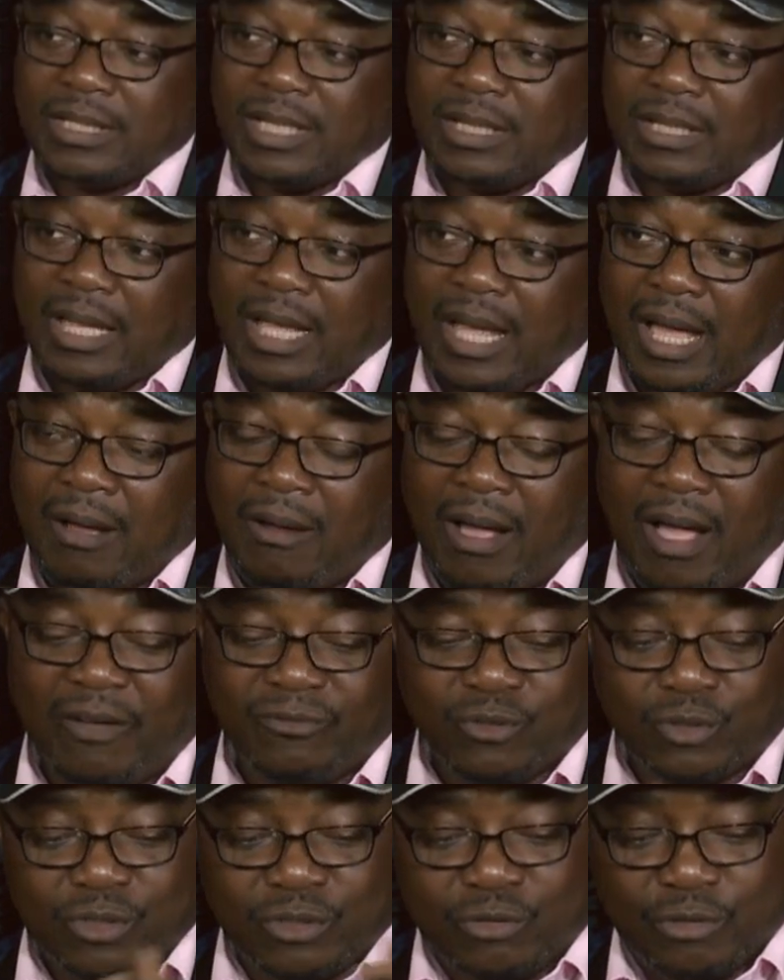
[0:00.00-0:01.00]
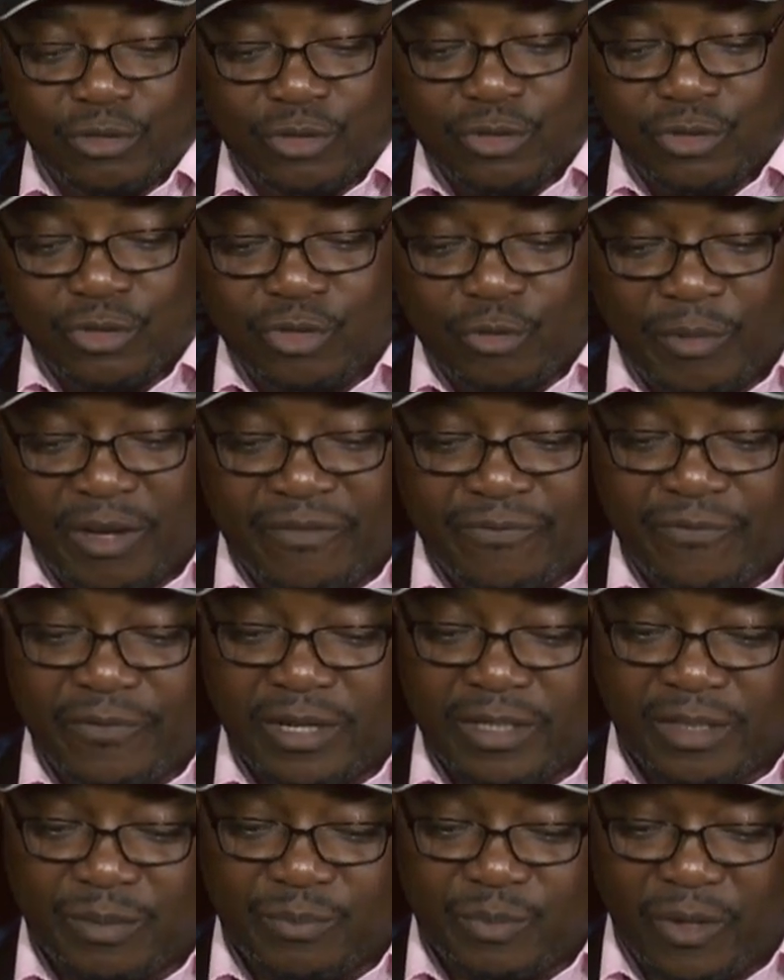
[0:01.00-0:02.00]
Then I'll have to introduce you to my
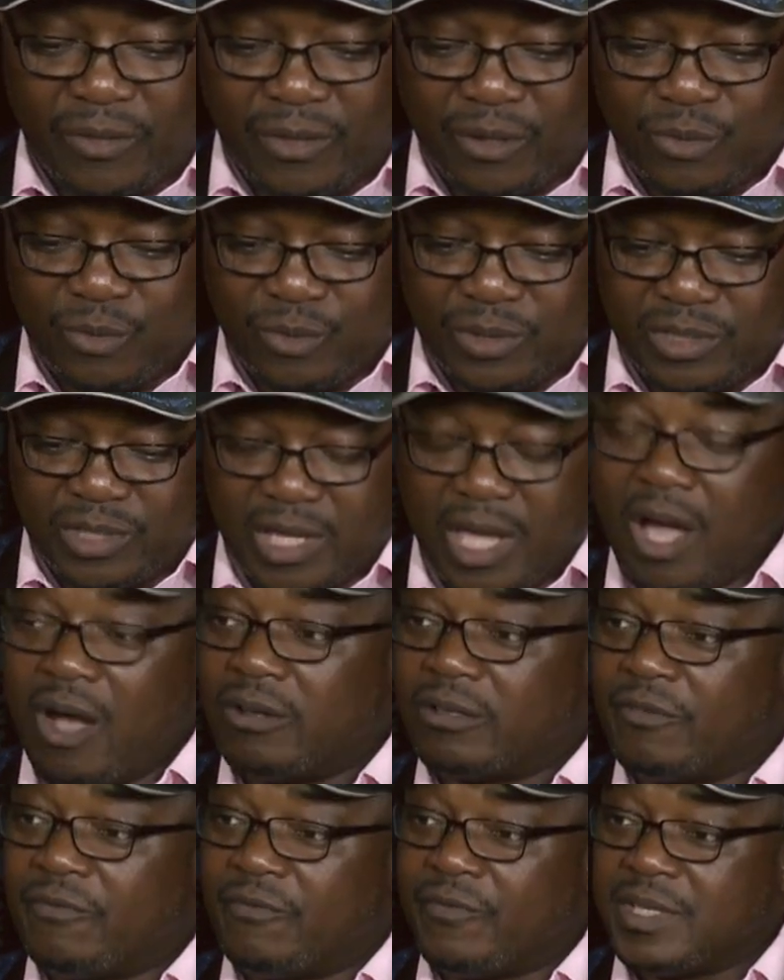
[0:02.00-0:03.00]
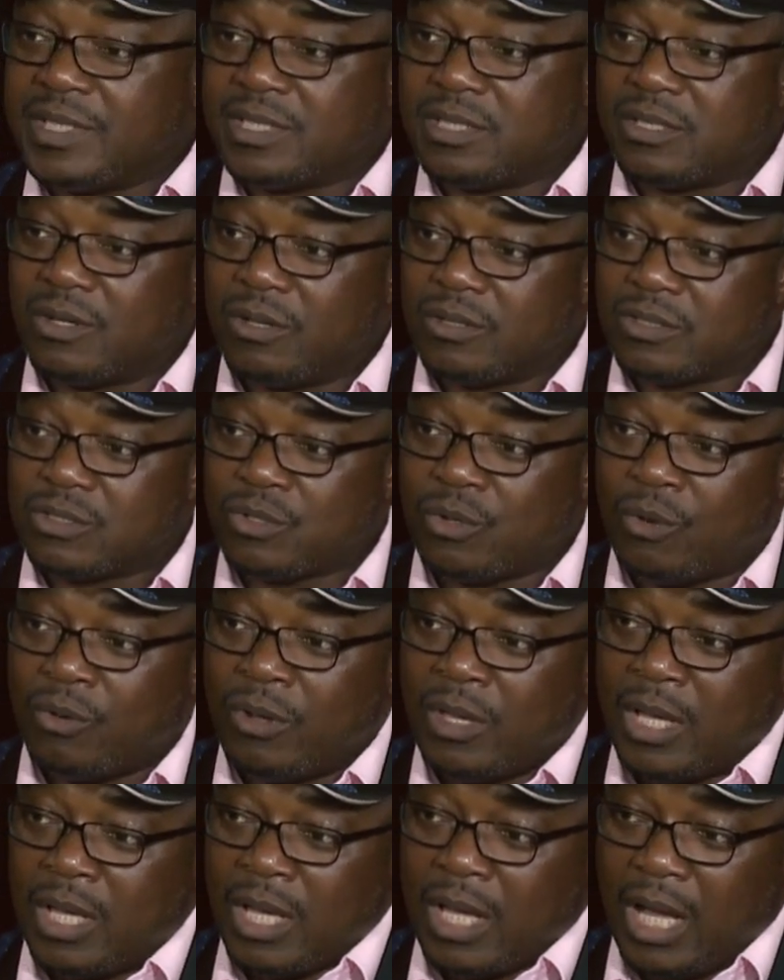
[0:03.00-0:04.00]
friend and brother who is here on a visit also,
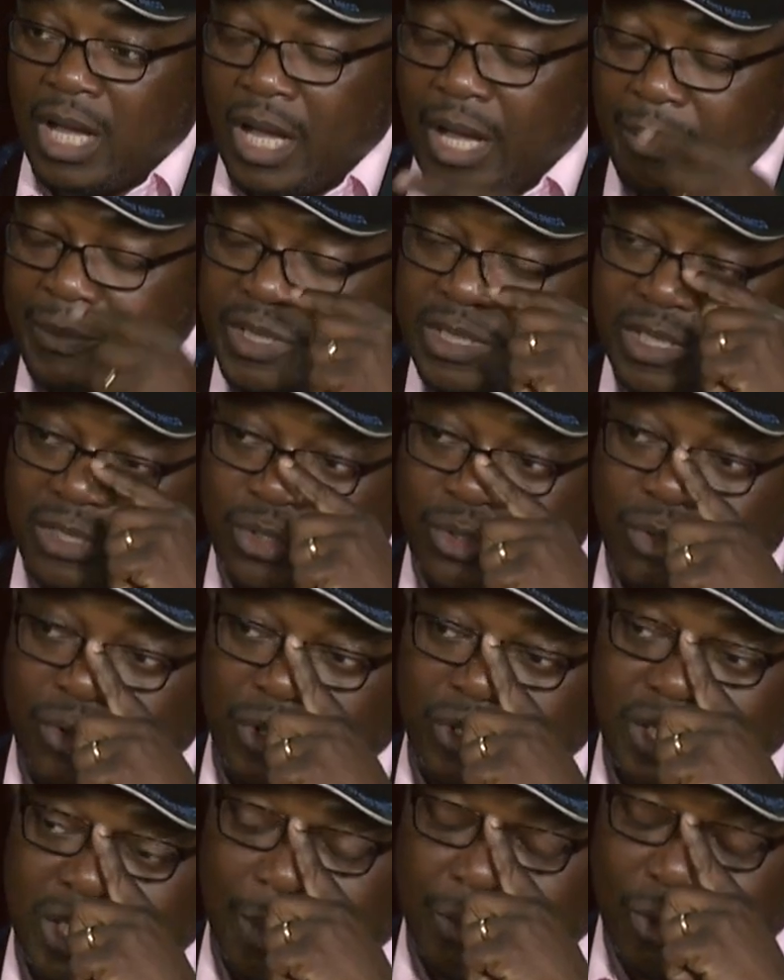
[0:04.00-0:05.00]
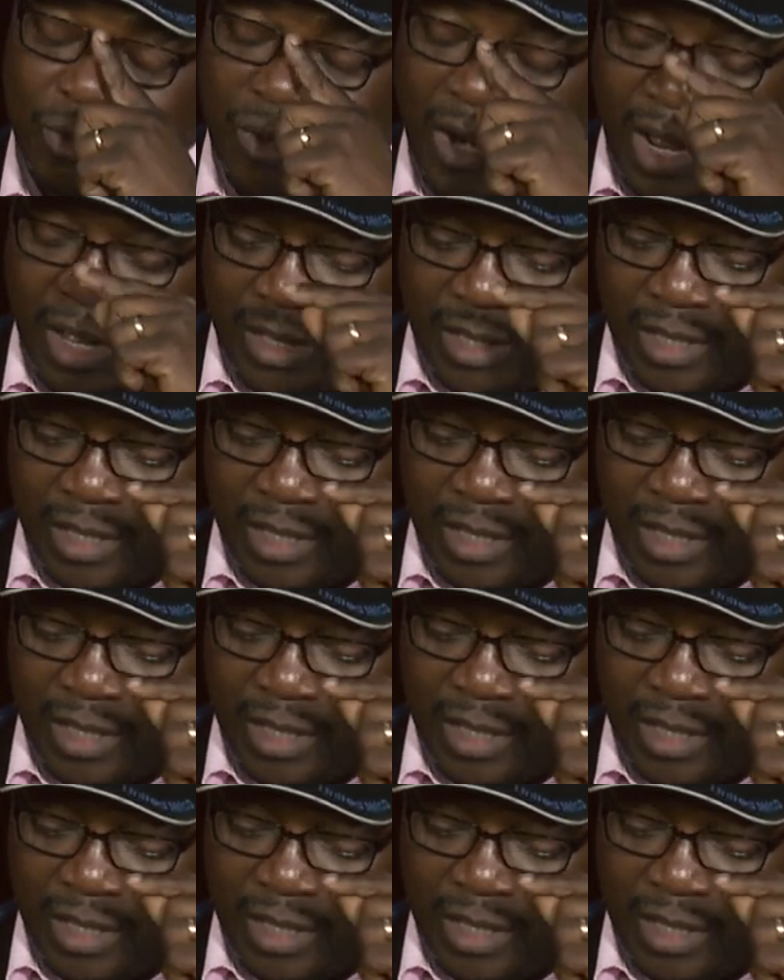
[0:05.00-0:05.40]
Mr. Surya Samura.